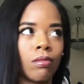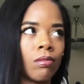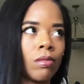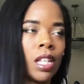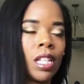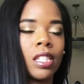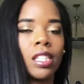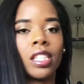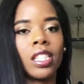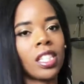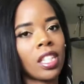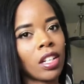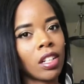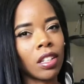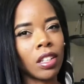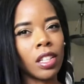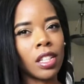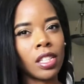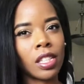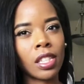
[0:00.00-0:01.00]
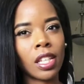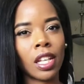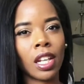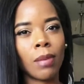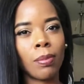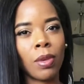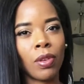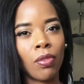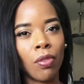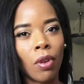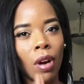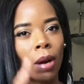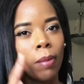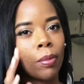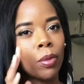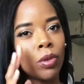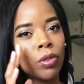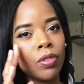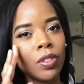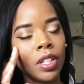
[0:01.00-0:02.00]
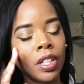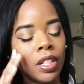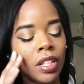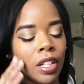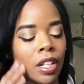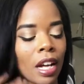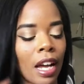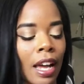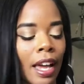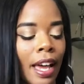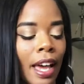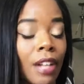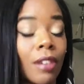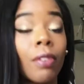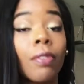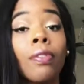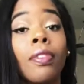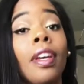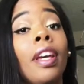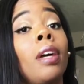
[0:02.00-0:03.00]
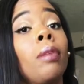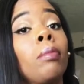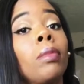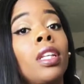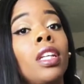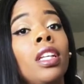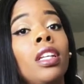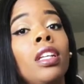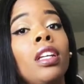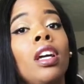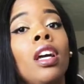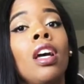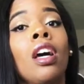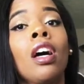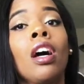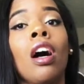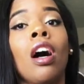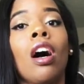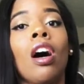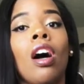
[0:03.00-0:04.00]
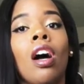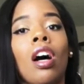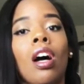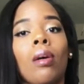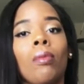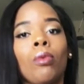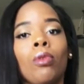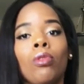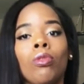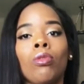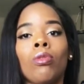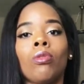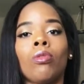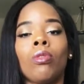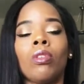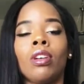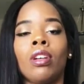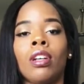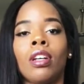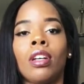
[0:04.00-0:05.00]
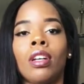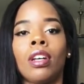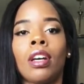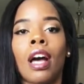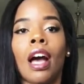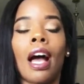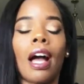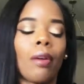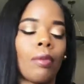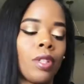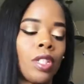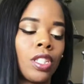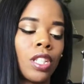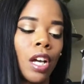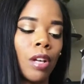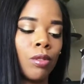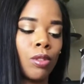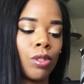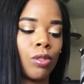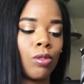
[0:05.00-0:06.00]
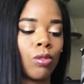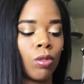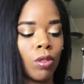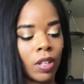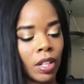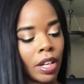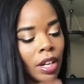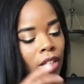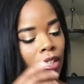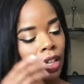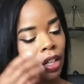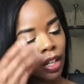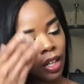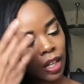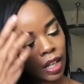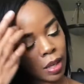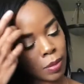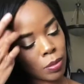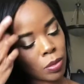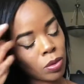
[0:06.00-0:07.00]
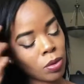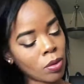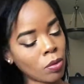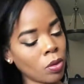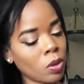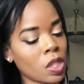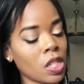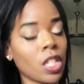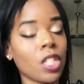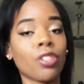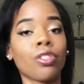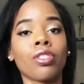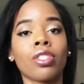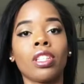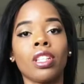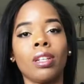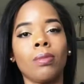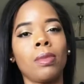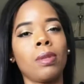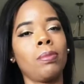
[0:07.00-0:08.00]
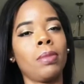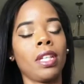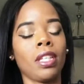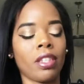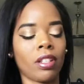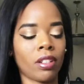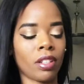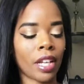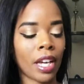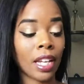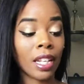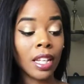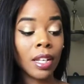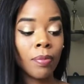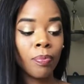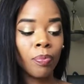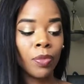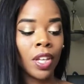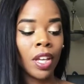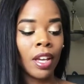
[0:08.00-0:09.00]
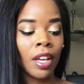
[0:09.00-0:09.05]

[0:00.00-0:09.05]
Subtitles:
necessarily set up before I moved here. I had a family who I reached out to on care.com who was interested in me being their nanny,